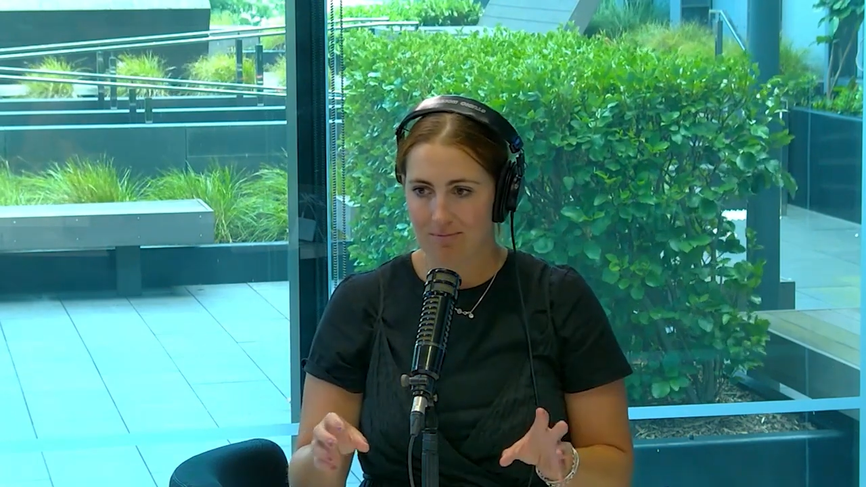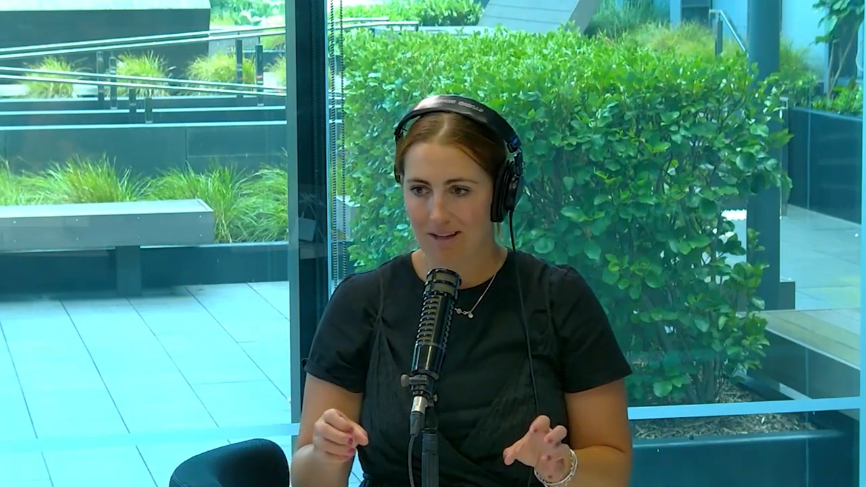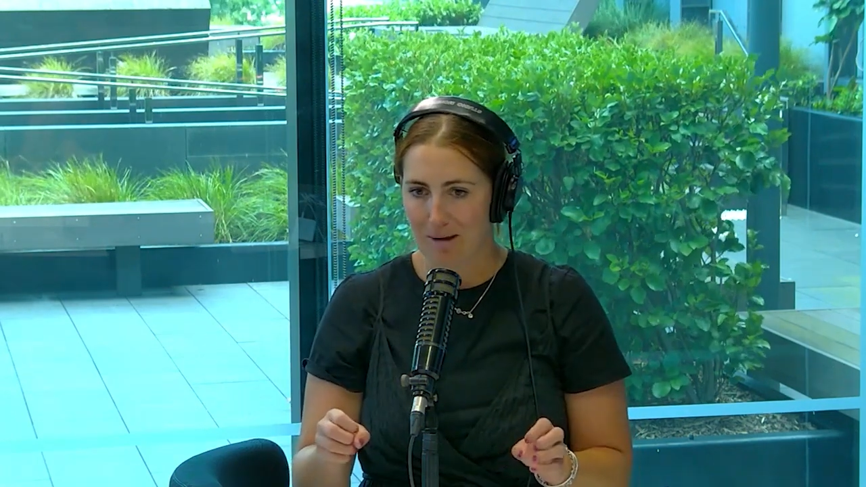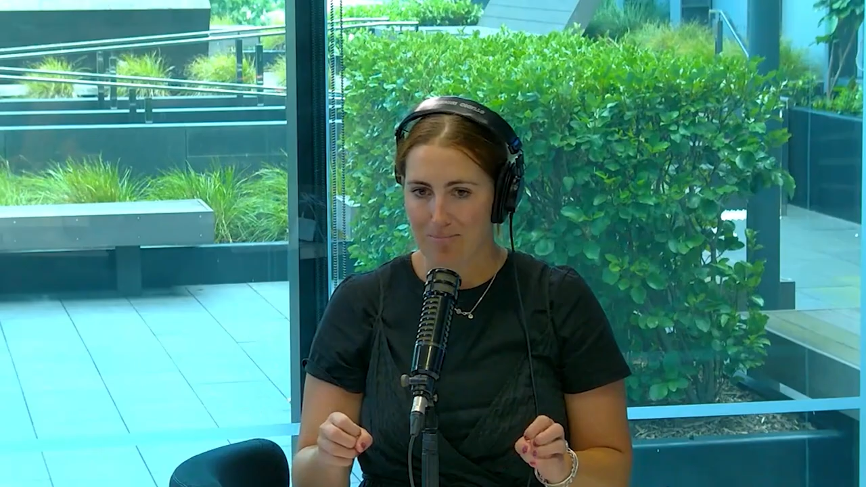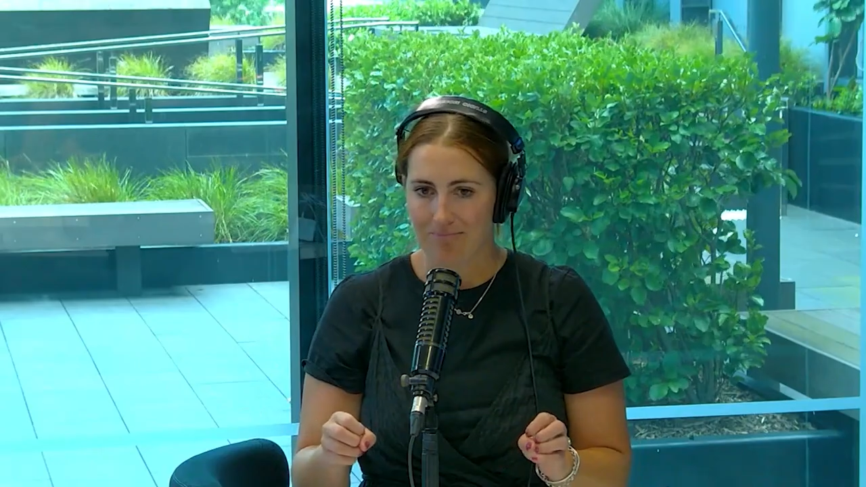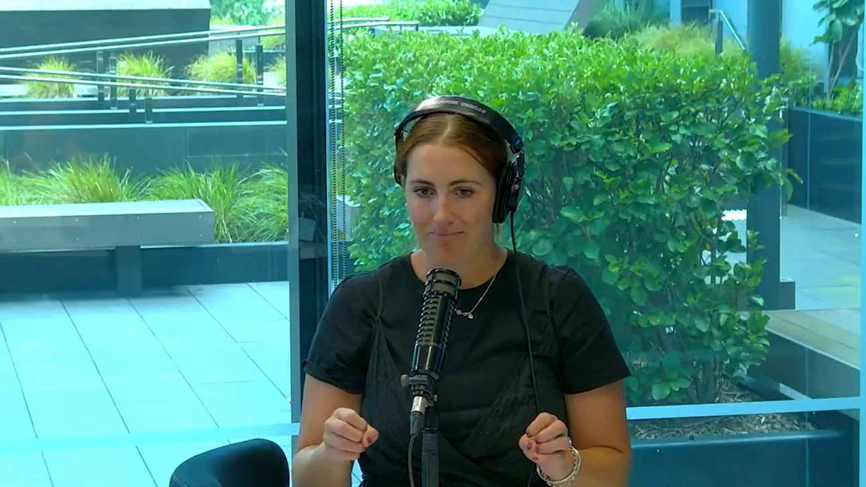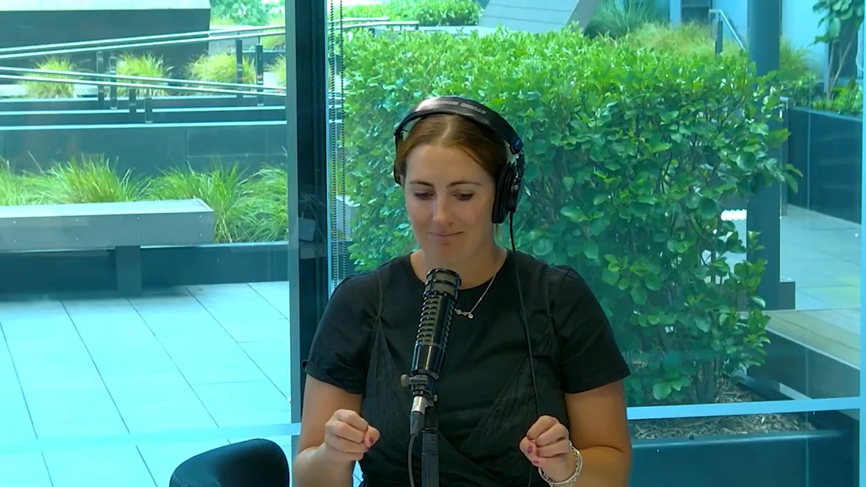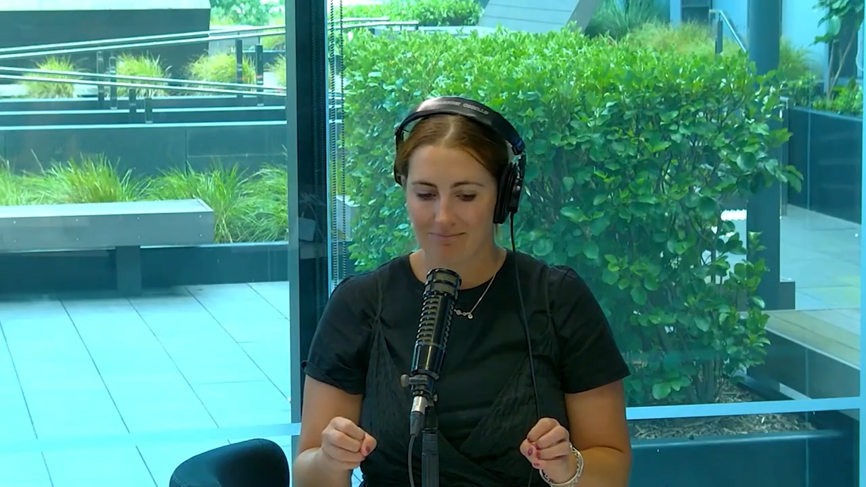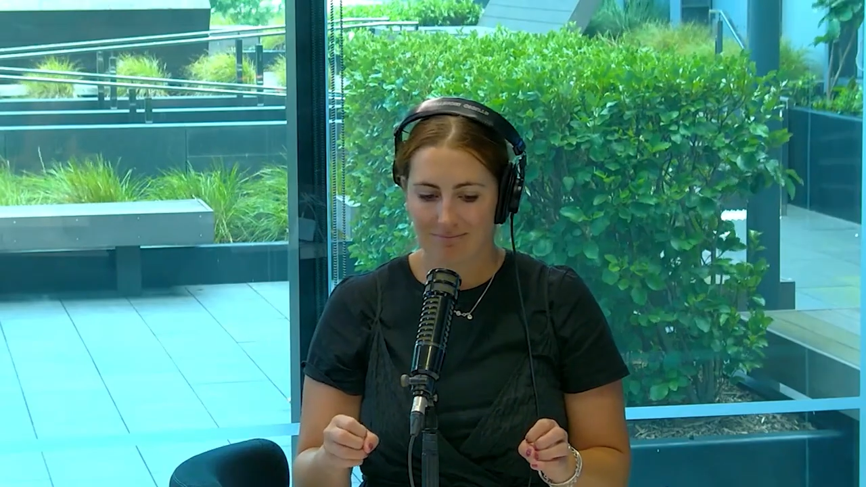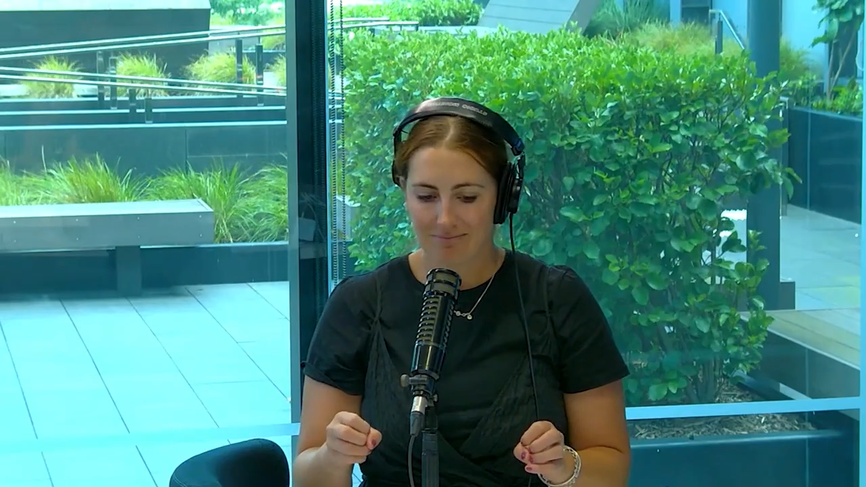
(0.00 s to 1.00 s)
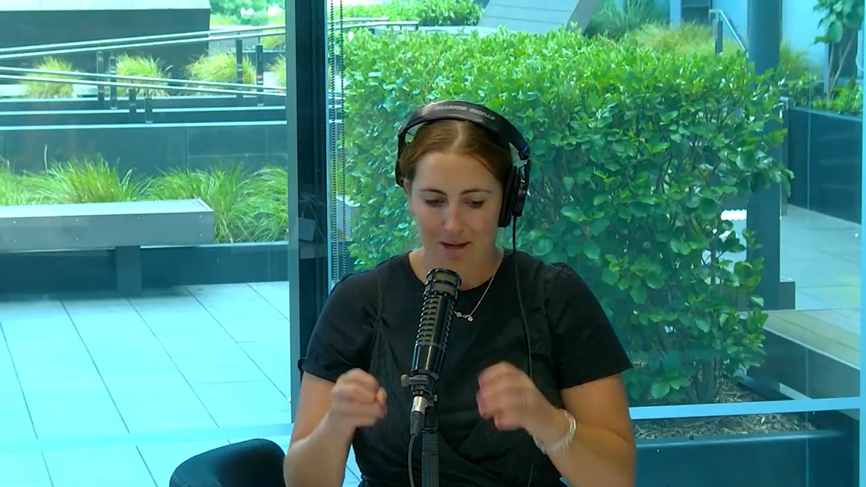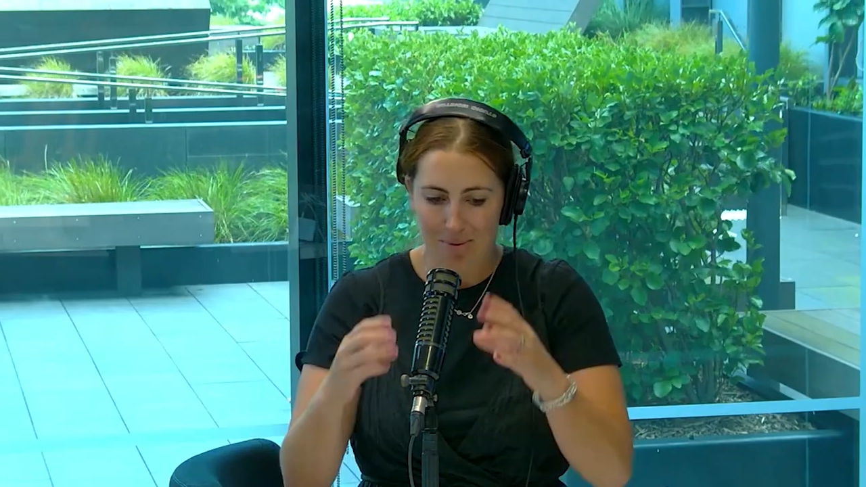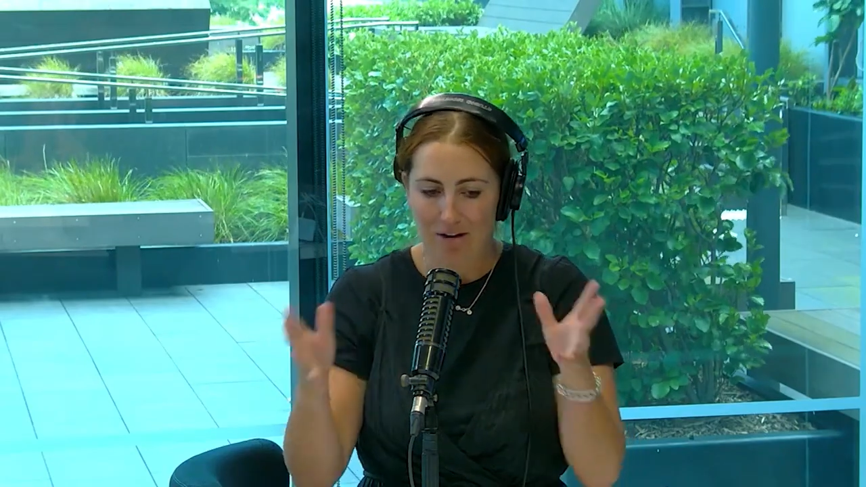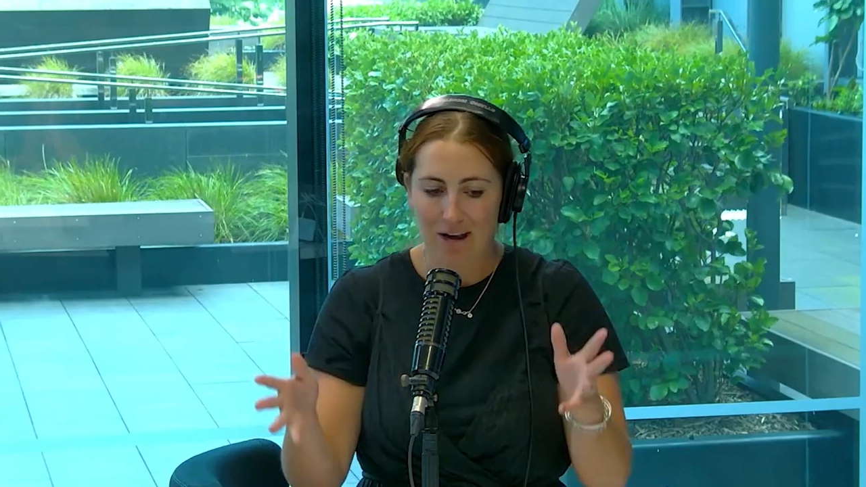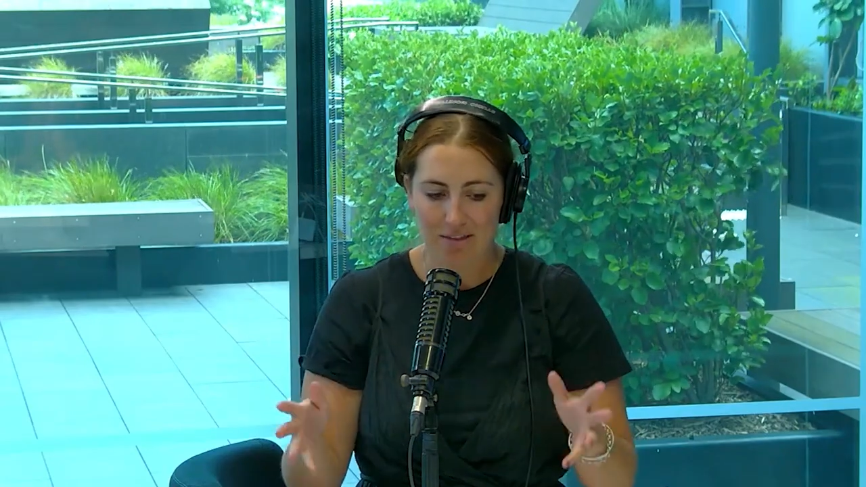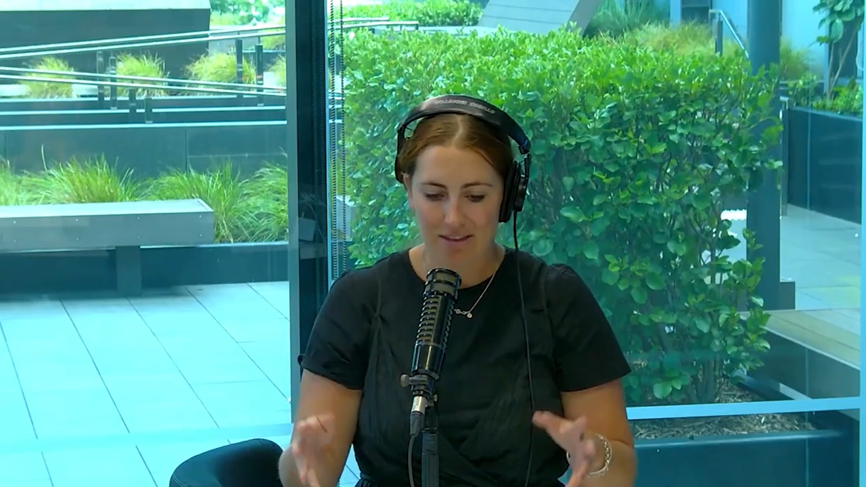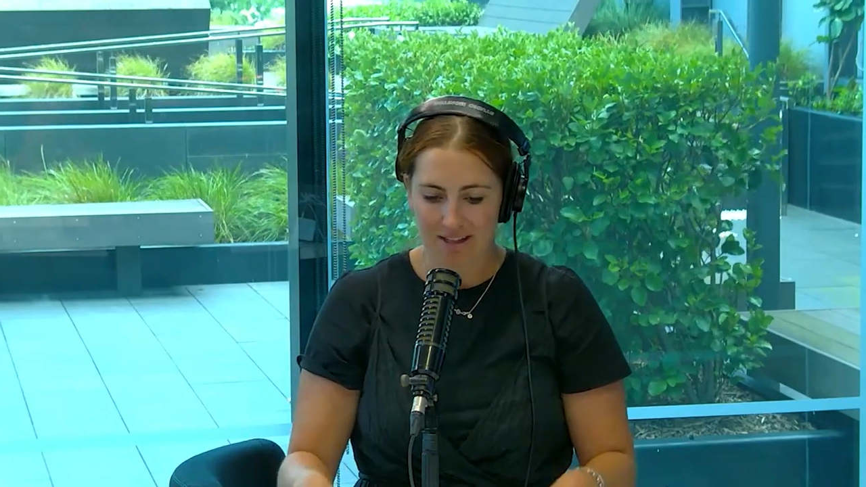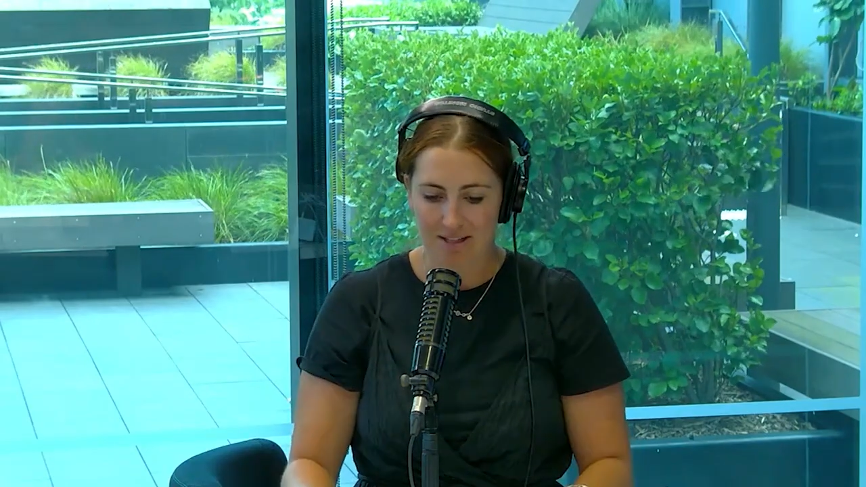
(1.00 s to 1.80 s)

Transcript: um about nothing.